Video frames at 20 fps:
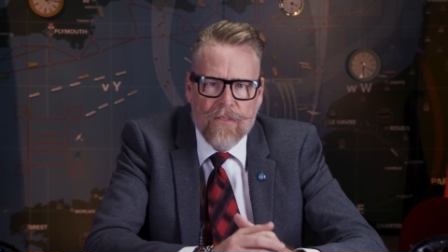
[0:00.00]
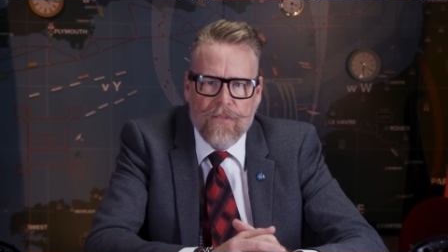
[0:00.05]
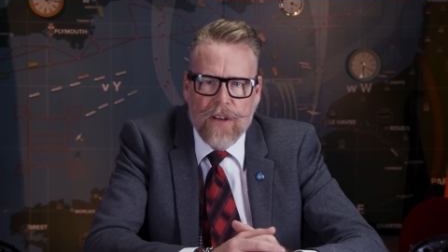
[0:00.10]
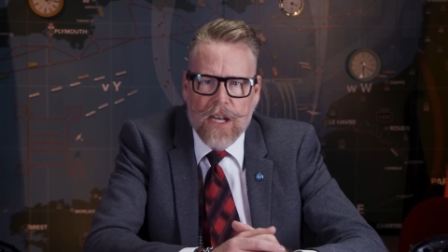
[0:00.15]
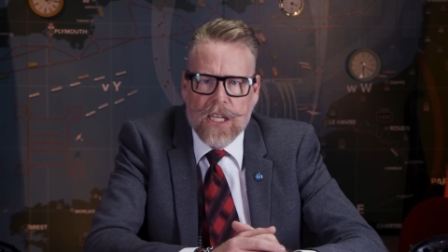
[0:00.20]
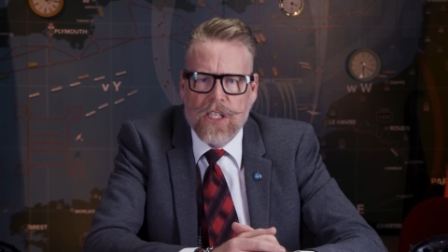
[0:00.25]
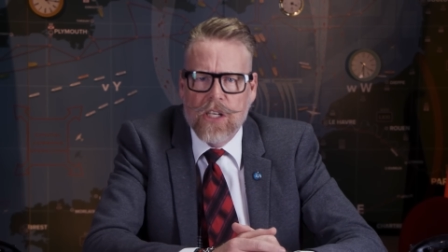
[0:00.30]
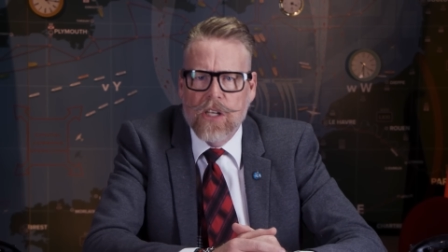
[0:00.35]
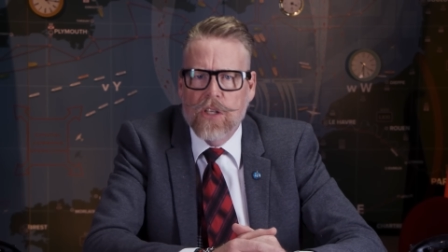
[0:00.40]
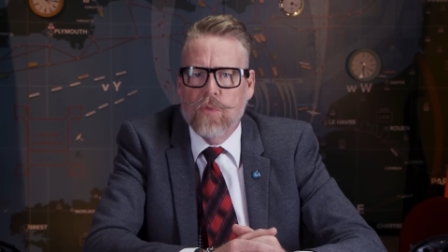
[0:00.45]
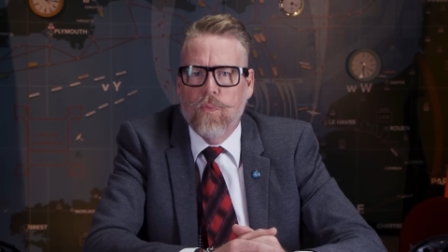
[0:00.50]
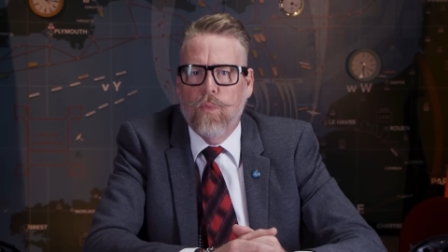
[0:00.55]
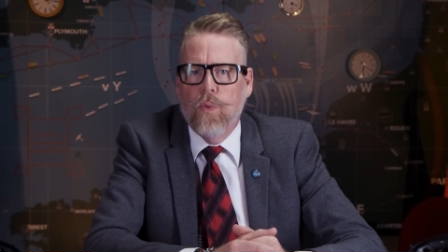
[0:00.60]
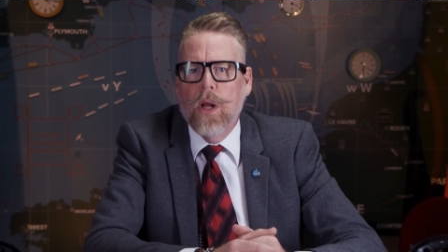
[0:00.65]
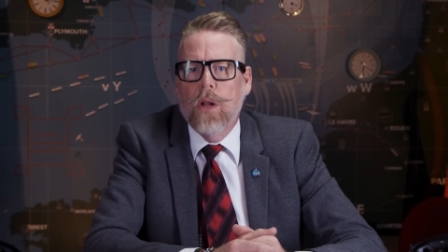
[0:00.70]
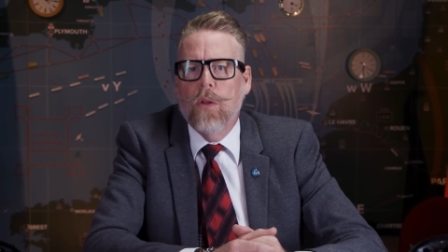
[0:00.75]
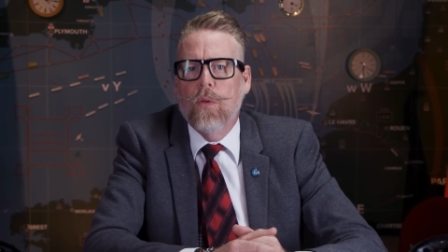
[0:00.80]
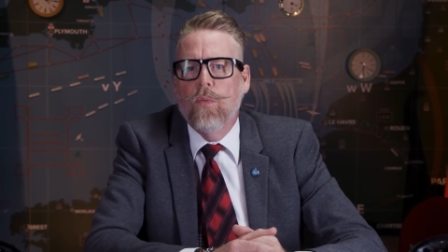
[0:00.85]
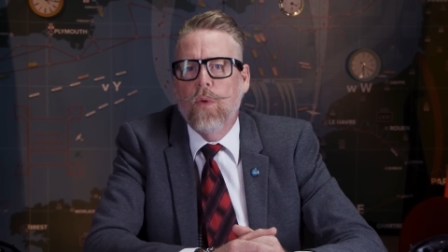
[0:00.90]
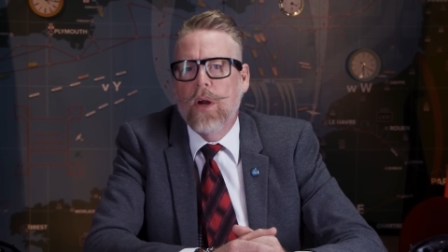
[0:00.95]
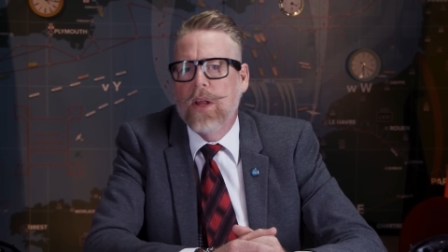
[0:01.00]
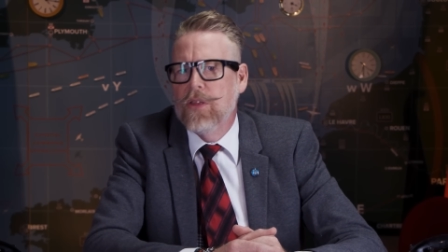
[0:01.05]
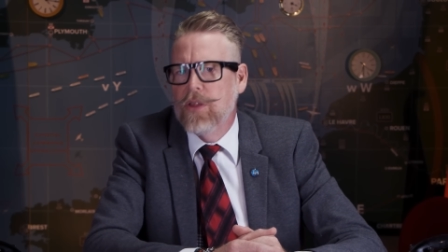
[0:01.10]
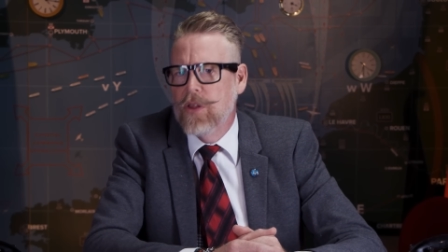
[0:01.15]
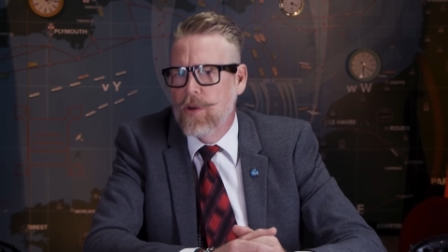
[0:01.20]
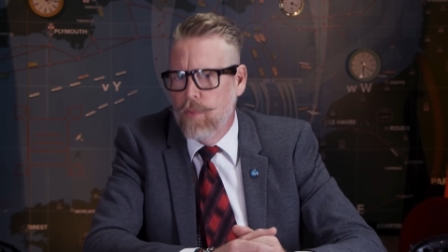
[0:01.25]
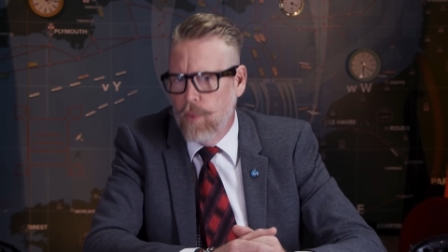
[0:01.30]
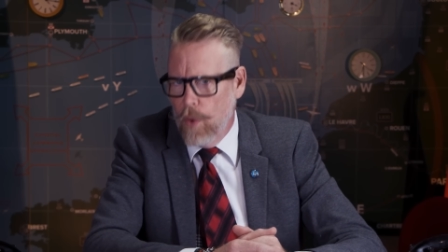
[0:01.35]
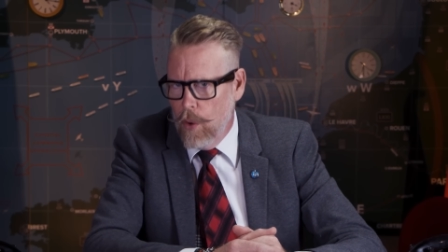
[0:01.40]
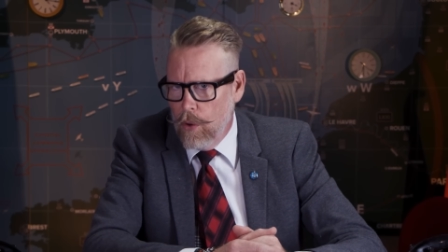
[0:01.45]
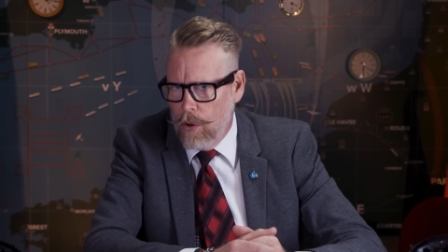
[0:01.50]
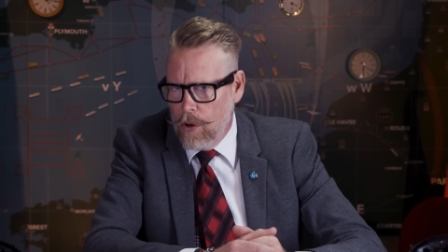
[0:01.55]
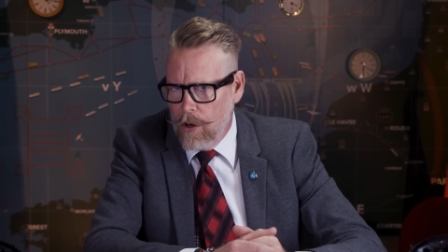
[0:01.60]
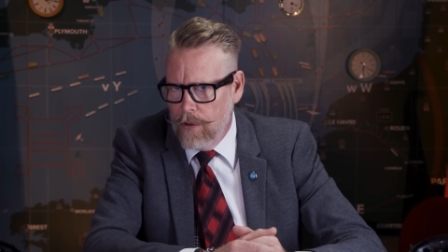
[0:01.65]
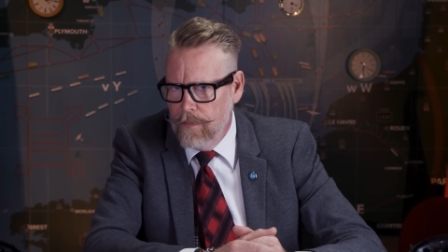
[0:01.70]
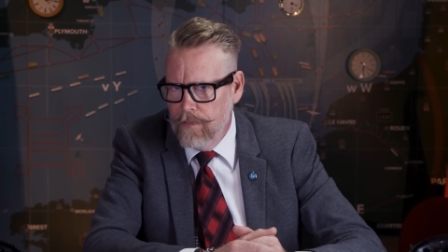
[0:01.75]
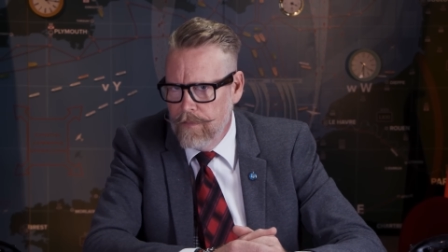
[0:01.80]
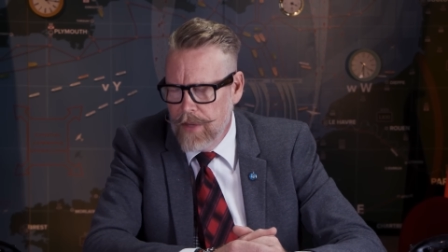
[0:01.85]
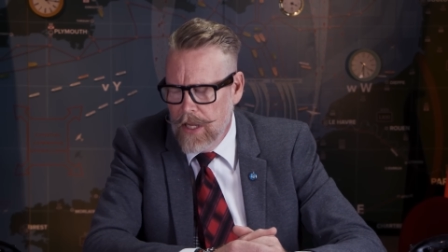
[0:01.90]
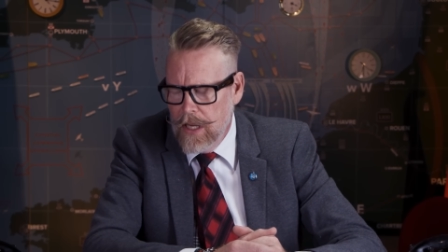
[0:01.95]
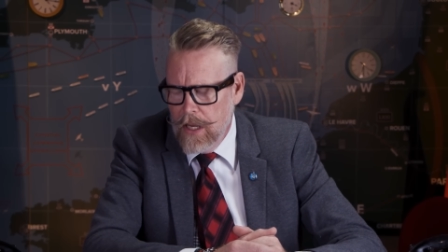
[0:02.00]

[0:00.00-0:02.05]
vengeance will win the war.